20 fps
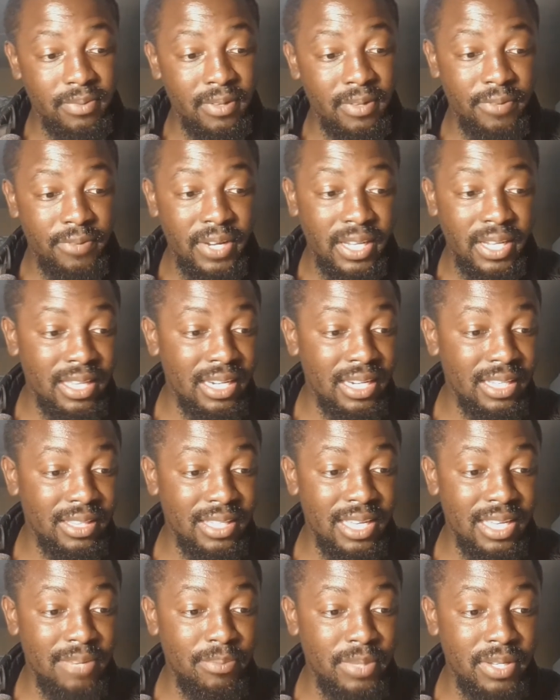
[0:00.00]
The fact that it
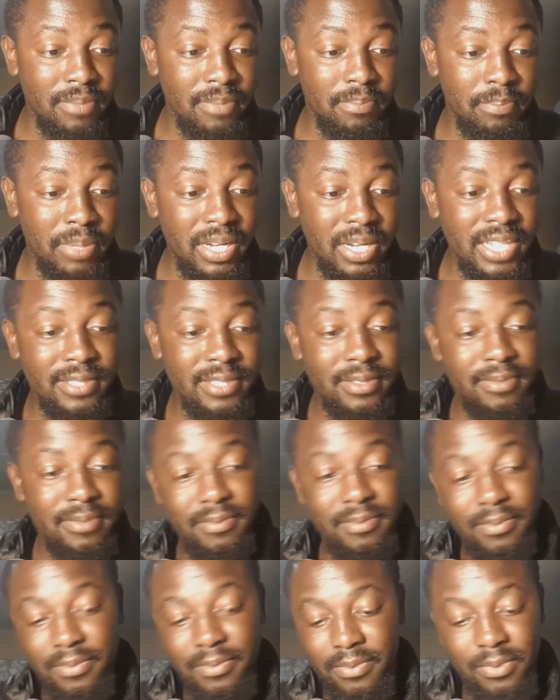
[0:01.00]
can be passed
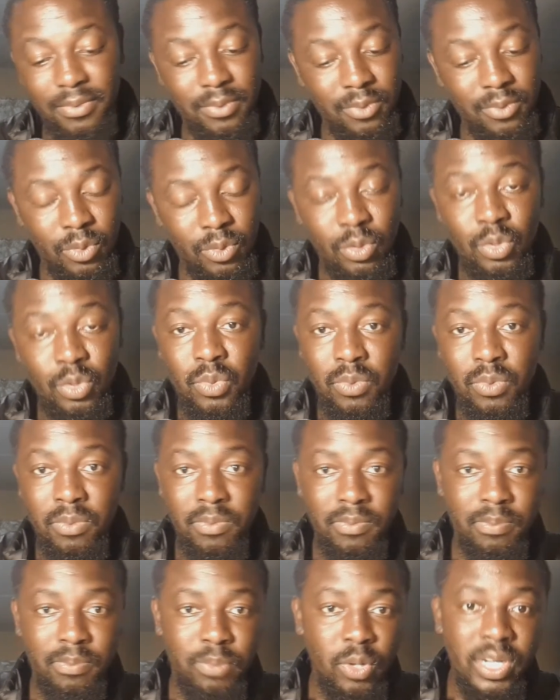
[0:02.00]
through
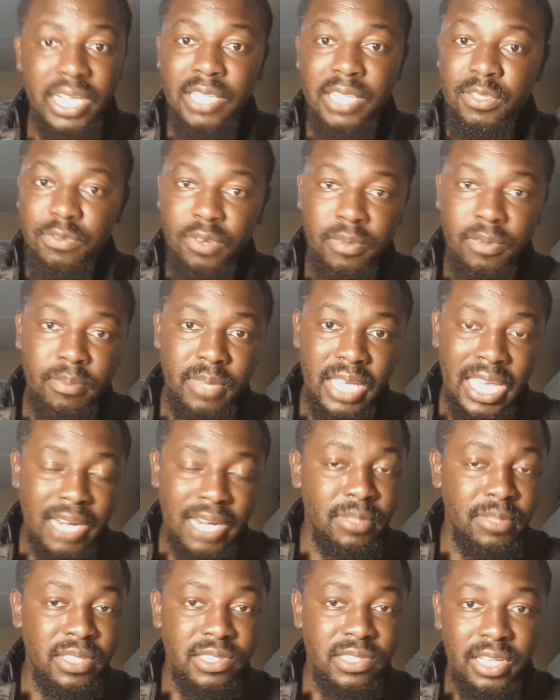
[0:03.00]
products from
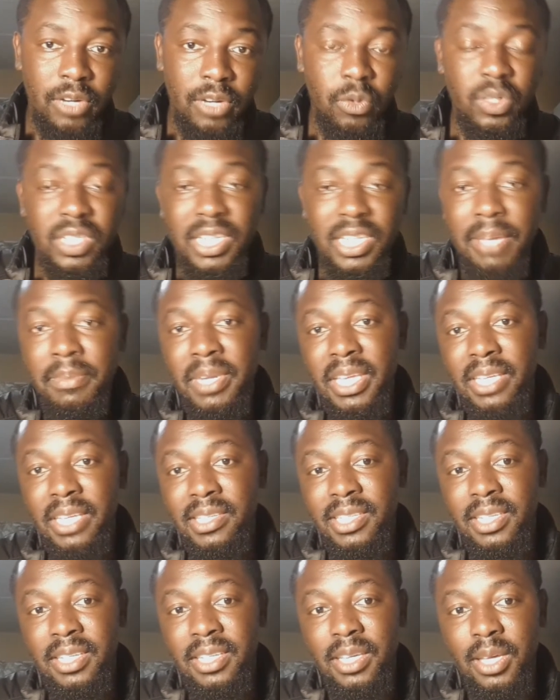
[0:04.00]
animals that are
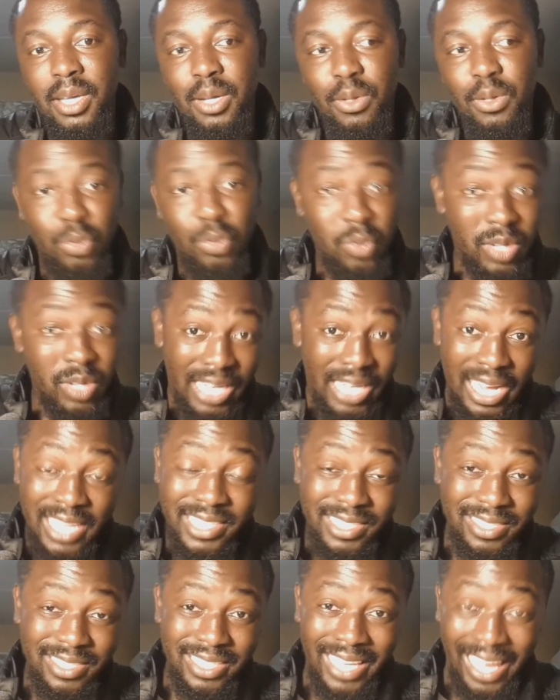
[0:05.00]
contaminated, through
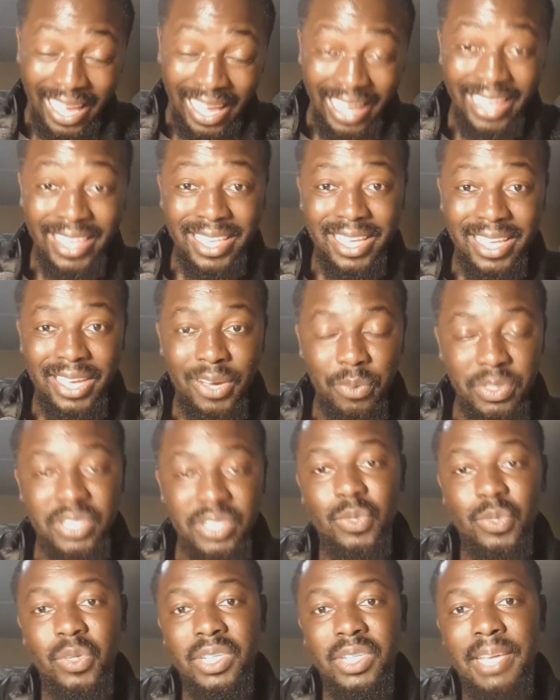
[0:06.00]
grass, hay, which
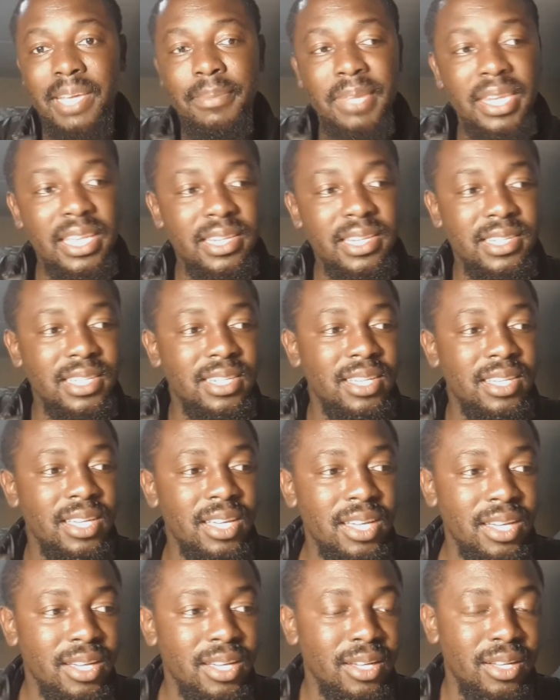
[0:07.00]
is contaminated,
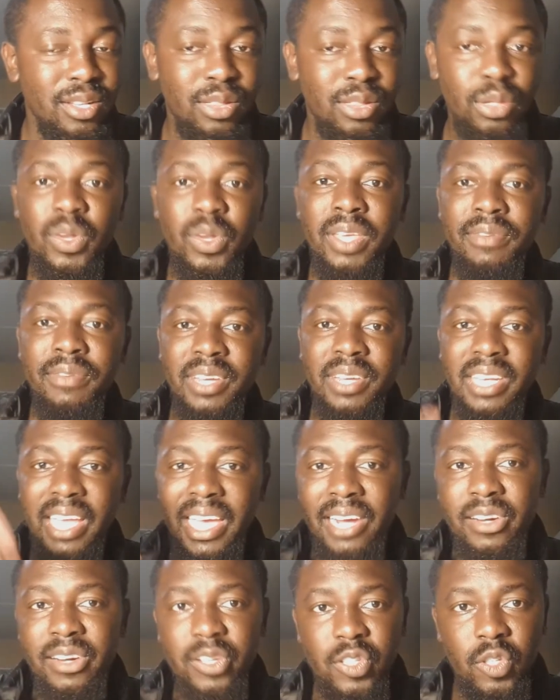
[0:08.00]
through even
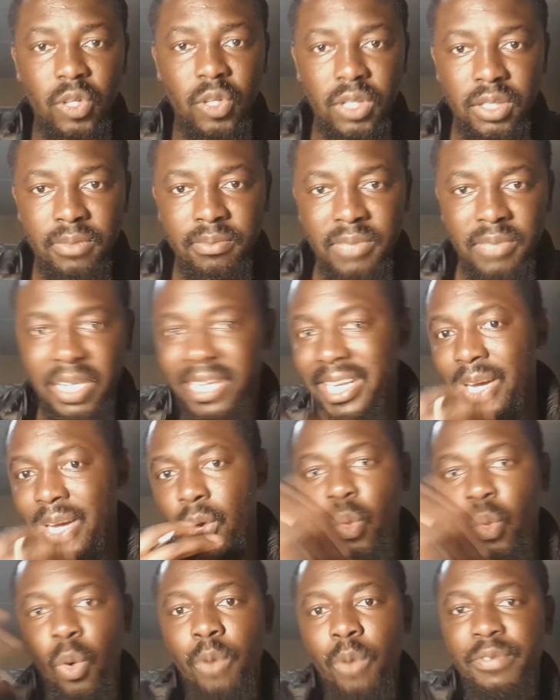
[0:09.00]
aerosol, a cow
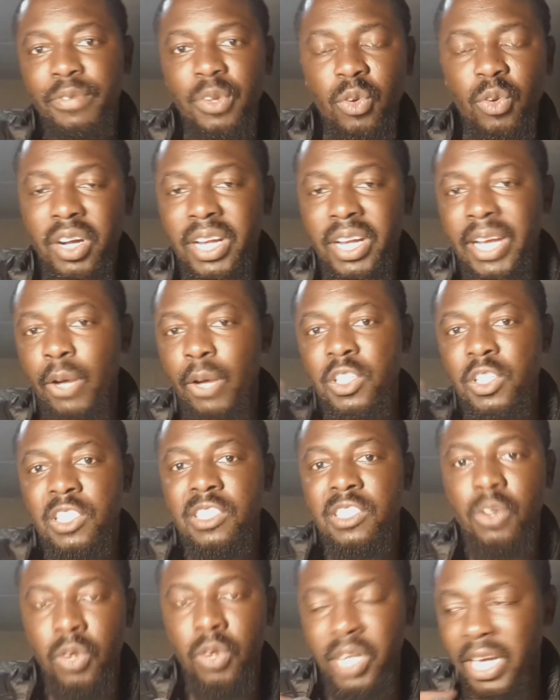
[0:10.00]
coughing or a cow
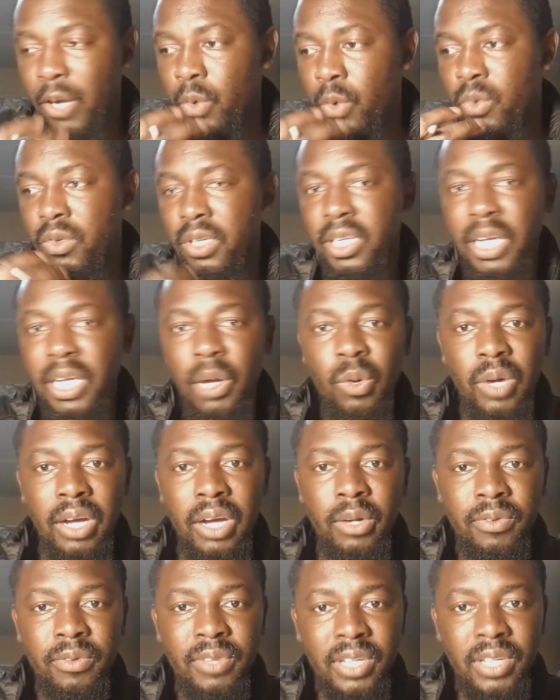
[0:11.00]

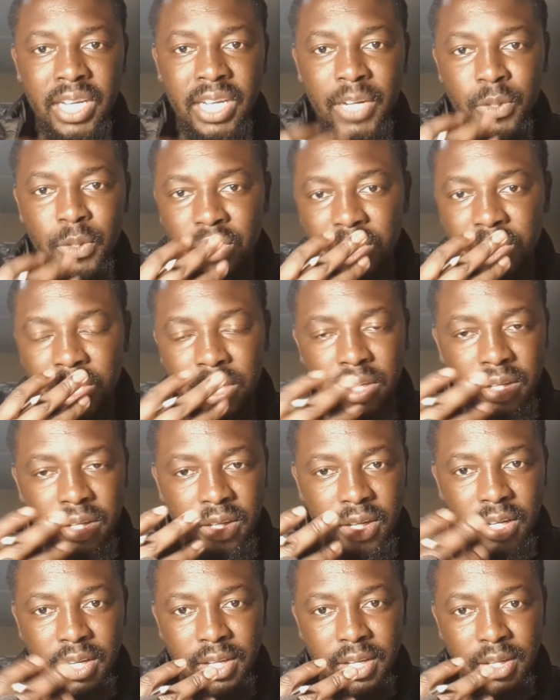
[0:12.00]
out of the cow's
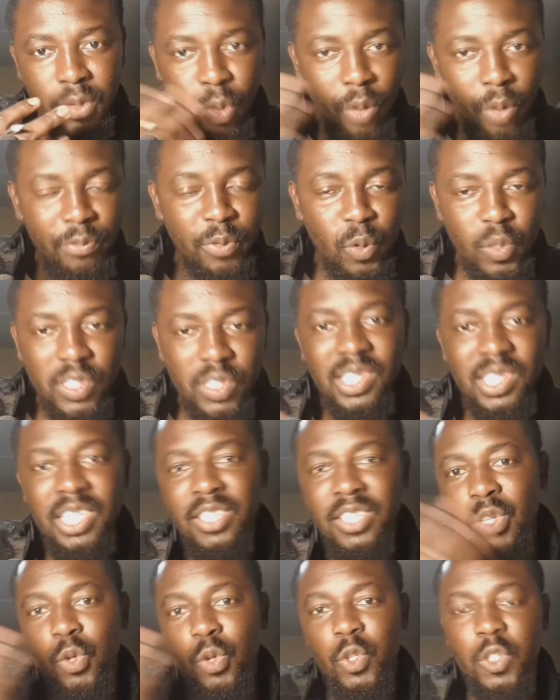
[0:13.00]
coughing or
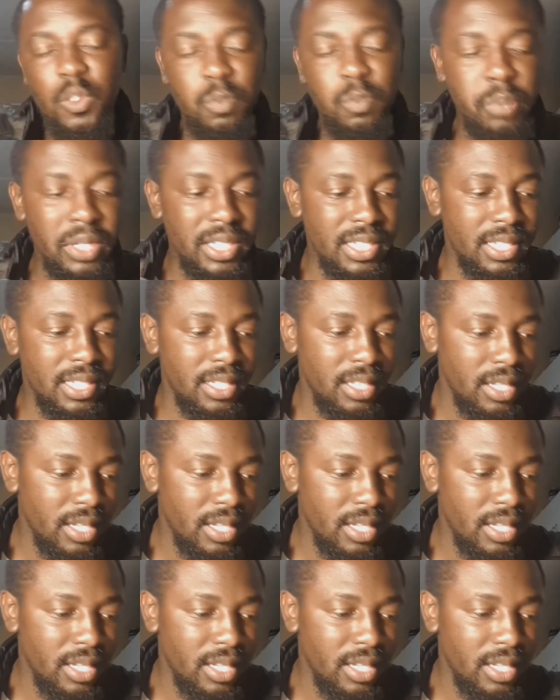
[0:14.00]
sneezing or spit.